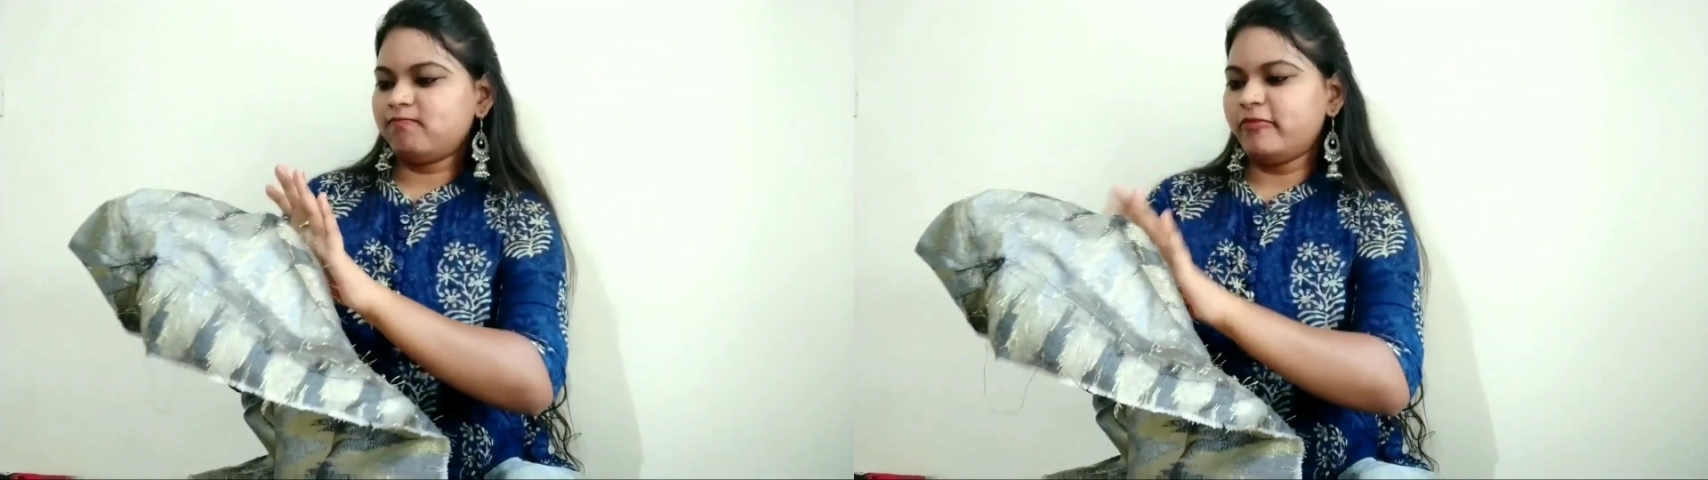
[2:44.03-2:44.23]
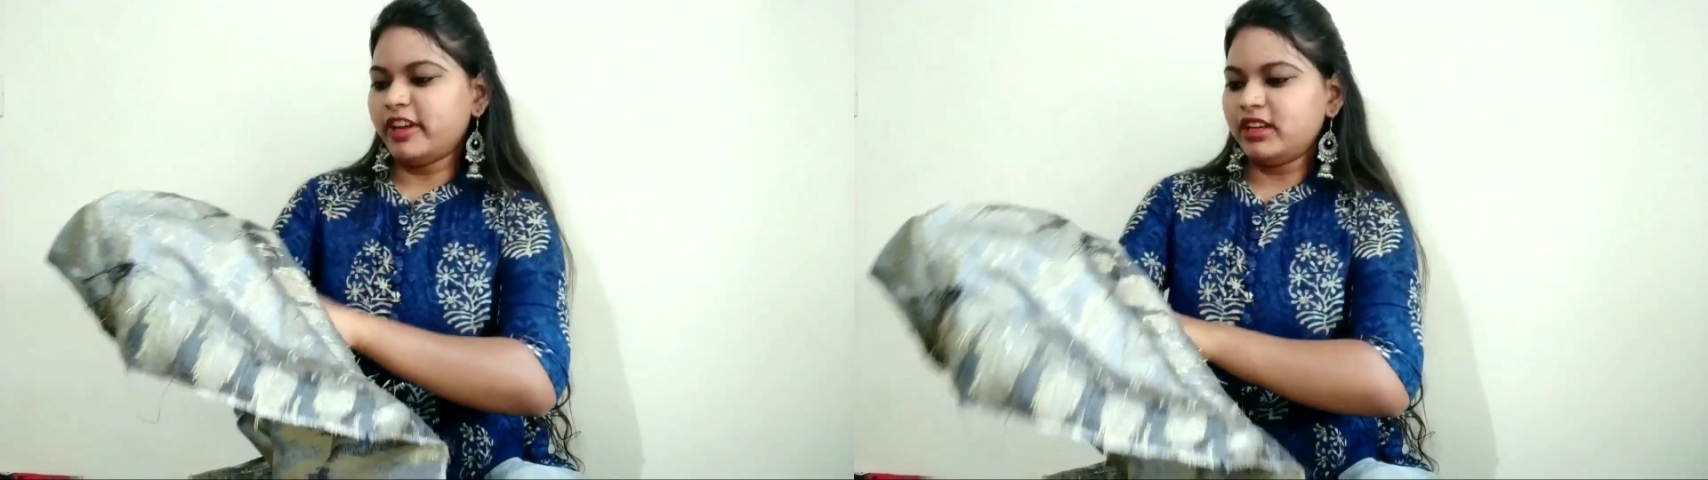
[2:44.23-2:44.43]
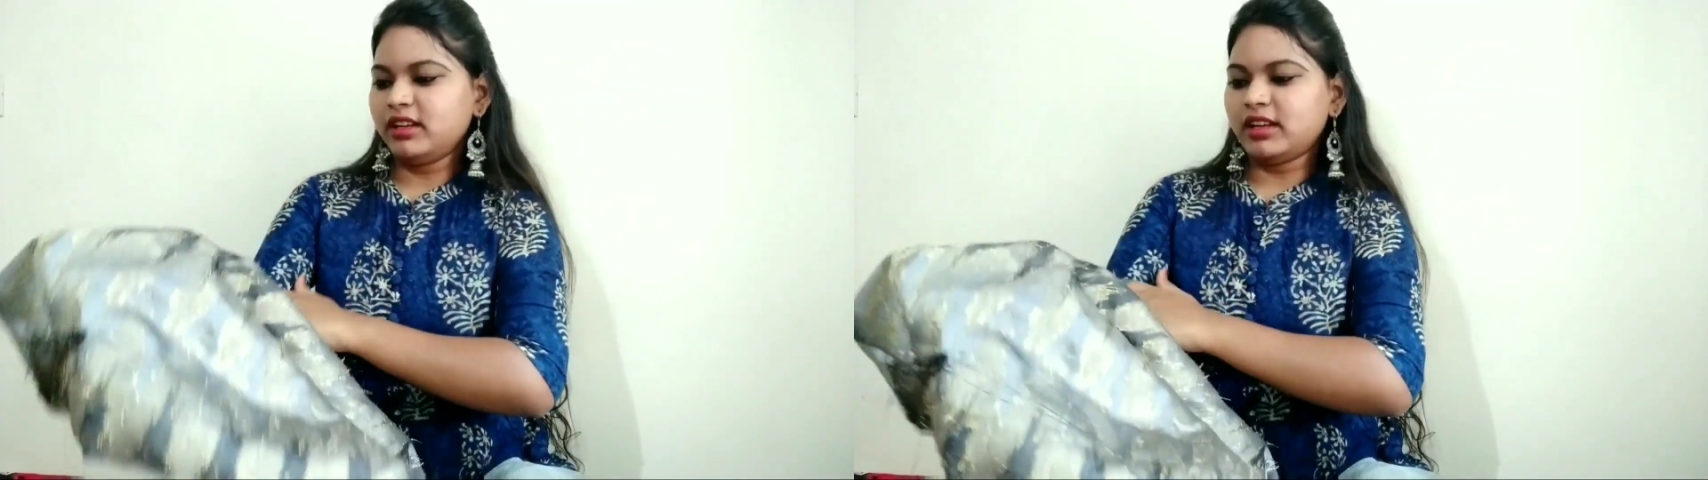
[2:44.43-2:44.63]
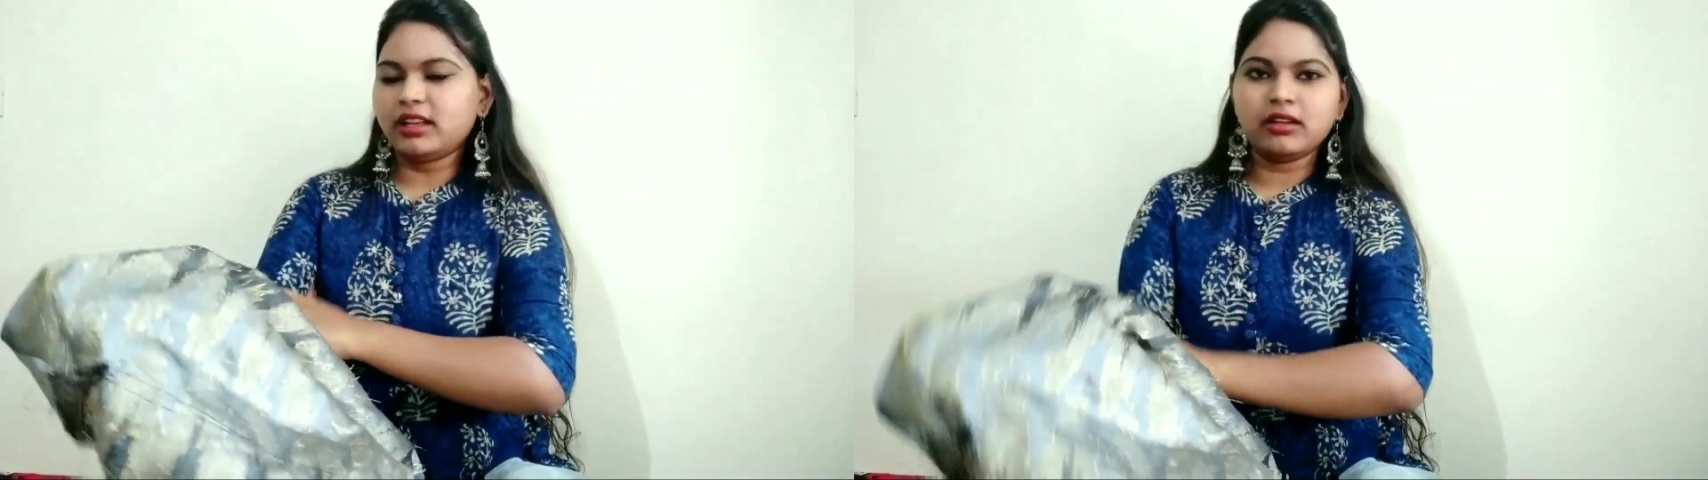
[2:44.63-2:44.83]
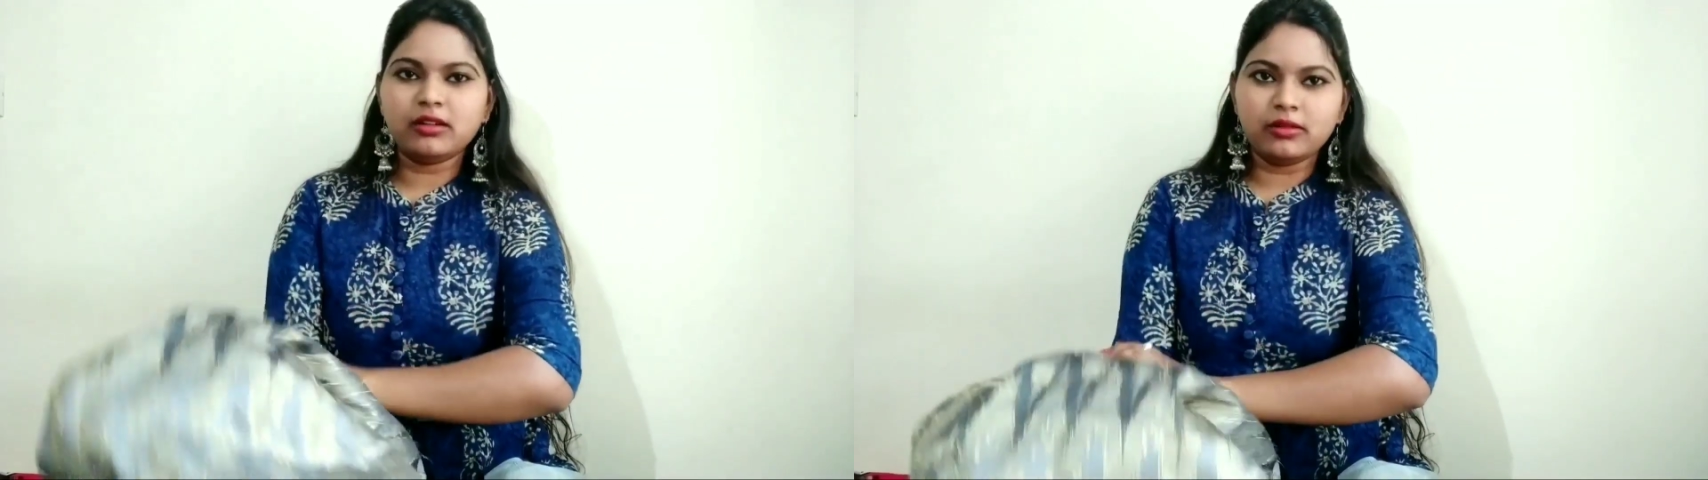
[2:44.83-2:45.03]
wearing
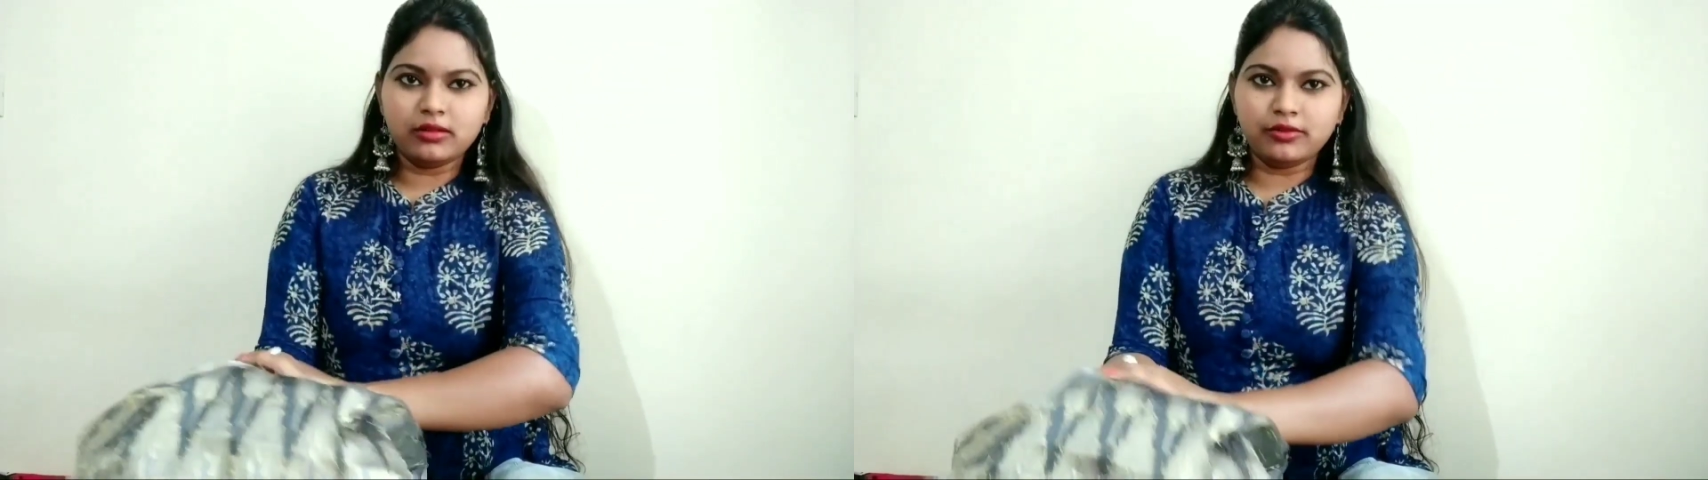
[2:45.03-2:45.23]
like a